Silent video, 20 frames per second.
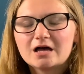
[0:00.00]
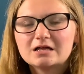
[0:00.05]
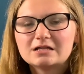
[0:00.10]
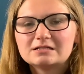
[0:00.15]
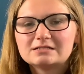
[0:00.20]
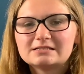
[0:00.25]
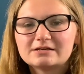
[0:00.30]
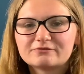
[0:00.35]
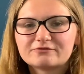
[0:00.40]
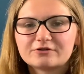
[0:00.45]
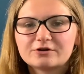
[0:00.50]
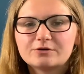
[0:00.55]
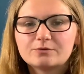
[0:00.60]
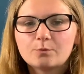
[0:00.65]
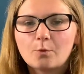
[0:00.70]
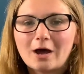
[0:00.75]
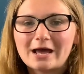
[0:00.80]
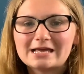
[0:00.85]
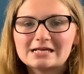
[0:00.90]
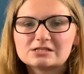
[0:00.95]
different
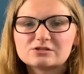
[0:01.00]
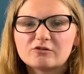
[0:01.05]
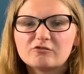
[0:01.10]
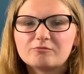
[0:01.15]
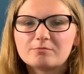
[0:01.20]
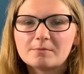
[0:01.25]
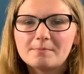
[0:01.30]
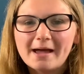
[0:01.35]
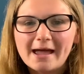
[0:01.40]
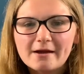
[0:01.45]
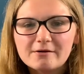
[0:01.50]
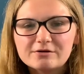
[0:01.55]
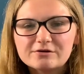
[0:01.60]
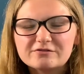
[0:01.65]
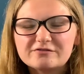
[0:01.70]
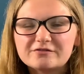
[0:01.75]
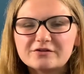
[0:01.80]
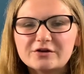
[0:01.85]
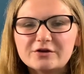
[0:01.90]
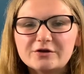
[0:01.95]
ways of preparing
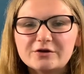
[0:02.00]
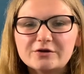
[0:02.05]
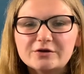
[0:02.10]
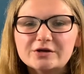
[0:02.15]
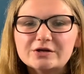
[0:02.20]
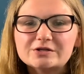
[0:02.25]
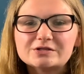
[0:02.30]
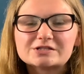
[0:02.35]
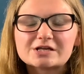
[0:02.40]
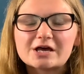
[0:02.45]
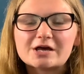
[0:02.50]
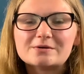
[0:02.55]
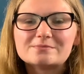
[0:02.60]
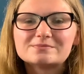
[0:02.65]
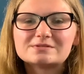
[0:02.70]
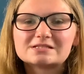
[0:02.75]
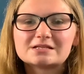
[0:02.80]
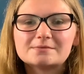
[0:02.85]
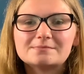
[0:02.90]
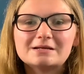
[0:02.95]
food,
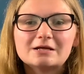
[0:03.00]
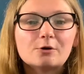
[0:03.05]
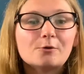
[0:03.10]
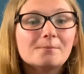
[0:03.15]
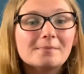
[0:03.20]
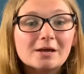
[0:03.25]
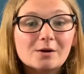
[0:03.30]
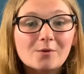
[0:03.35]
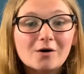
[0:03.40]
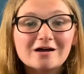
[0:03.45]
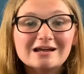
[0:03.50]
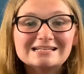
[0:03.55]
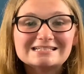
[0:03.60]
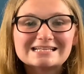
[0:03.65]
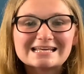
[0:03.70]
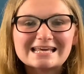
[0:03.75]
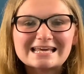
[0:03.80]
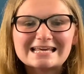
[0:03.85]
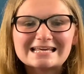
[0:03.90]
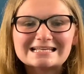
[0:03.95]
some little meal
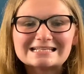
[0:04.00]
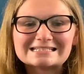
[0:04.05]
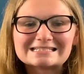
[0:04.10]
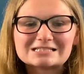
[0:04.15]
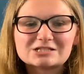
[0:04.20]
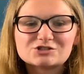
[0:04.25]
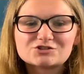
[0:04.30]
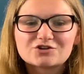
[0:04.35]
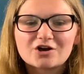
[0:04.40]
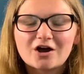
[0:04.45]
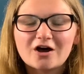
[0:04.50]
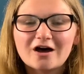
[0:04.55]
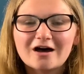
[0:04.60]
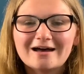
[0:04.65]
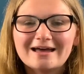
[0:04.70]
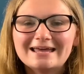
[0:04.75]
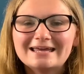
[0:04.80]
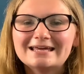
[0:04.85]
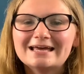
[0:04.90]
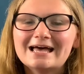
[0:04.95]
ideas to
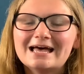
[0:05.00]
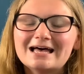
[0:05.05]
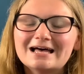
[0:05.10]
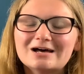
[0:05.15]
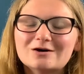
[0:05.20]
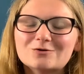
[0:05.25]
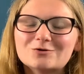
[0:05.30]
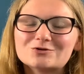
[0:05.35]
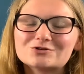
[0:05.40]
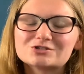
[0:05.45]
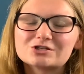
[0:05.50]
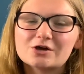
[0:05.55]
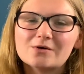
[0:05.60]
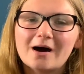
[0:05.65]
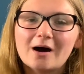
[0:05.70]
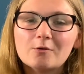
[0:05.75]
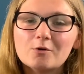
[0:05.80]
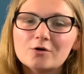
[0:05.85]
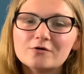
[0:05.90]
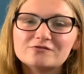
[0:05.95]
try, also
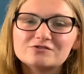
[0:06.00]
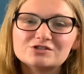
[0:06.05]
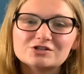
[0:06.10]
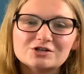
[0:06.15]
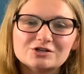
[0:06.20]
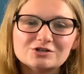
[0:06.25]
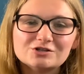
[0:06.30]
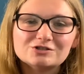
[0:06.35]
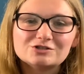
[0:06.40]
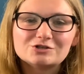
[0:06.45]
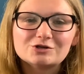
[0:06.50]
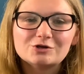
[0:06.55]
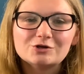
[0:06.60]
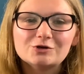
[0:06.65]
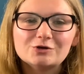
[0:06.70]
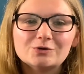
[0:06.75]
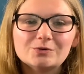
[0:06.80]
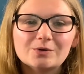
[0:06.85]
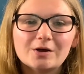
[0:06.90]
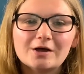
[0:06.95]
how often
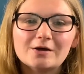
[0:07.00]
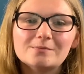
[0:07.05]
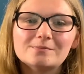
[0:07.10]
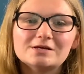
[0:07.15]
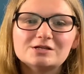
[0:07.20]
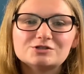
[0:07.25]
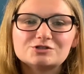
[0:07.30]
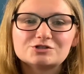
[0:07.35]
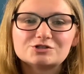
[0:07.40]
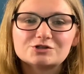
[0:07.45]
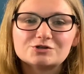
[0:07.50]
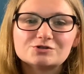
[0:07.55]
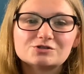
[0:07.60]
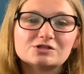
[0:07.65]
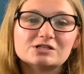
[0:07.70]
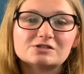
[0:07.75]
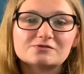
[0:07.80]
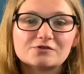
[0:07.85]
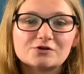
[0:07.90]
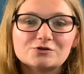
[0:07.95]
to introduce
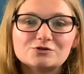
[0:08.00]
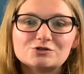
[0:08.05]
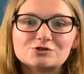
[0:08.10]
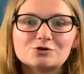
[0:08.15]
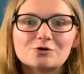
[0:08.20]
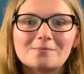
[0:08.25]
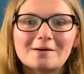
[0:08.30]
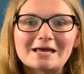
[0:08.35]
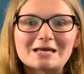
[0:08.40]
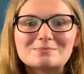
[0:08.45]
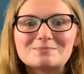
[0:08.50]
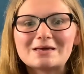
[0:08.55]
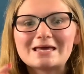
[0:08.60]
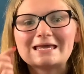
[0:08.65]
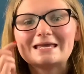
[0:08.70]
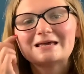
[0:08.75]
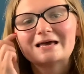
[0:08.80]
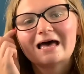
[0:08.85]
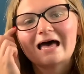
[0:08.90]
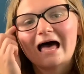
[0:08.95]
this food to your baby,
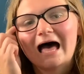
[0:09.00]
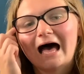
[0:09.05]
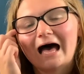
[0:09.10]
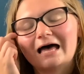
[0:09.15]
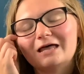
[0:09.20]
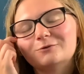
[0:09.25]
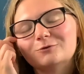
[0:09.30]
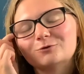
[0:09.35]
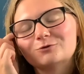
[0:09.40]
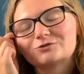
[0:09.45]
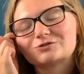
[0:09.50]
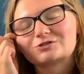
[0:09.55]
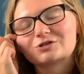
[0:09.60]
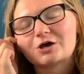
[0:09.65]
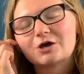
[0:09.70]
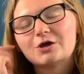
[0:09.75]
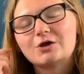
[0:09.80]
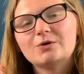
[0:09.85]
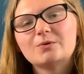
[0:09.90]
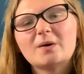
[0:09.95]
and also
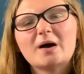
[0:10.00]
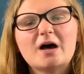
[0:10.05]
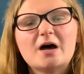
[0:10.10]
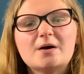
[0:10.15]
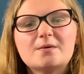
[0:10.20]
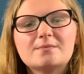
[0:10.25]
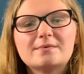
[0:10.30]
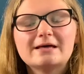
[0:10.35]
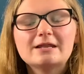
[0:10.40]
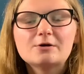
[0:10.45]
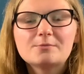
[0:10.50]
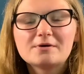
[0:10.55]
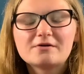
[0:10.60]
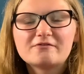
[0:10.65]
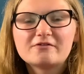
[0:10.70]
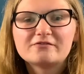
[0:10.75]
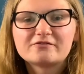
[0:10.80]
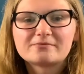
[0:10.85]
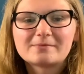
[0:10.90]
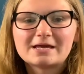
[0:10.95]
a little bit of
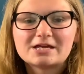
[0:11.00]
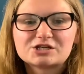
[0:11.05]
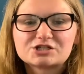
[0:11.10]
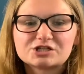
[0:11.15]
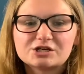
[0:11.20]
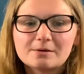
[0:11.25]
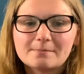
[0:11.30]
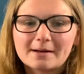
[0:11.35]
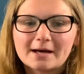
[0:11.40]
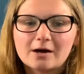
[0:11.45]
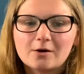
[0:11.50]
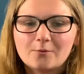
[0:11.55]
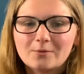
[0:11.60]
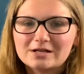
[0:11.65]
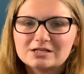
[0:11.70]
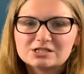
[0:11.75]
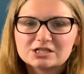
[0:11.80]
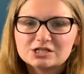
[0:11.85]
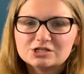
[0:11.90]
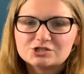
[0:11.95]
information about when
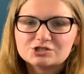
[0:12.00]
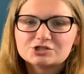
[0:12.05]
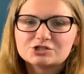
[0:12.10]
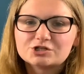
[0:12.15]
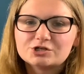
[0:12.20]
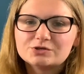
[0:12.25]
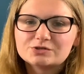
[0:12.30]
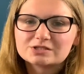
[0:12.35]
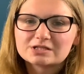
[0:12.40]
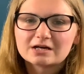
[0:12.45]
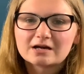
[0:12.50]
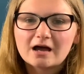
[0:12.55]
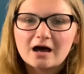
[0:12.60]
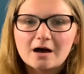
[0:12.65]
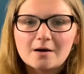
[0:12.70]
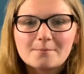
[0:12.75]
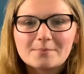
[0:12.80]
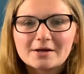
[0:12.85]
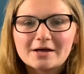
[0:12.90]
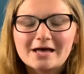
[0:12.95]
to introduce a
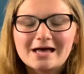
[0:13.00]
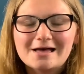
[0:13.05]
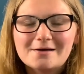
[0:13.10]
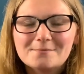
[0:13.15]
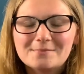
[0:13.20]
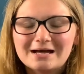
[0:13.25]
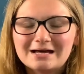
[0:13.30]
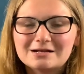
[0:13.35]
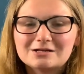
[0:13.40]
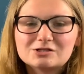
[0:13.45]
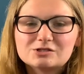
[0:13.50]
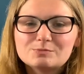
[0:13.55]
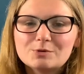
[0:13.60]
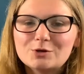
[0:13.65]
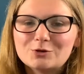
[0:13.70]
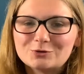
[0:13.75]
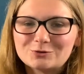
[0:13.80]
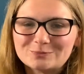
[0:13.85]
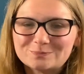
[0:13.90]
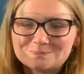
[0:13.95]
cup and a
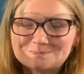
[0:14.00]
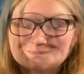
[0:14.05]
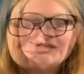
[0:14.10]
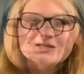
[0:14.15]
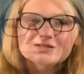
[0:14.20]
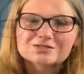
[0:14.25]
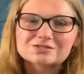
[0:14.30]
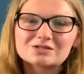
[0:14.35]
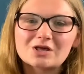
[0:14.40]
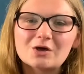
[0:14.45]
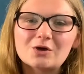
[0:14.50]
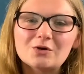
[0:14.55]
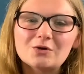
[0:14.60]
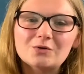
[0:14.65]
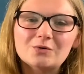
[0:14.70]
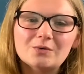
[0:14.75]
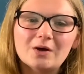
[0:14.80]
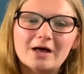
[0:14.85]
spoon. So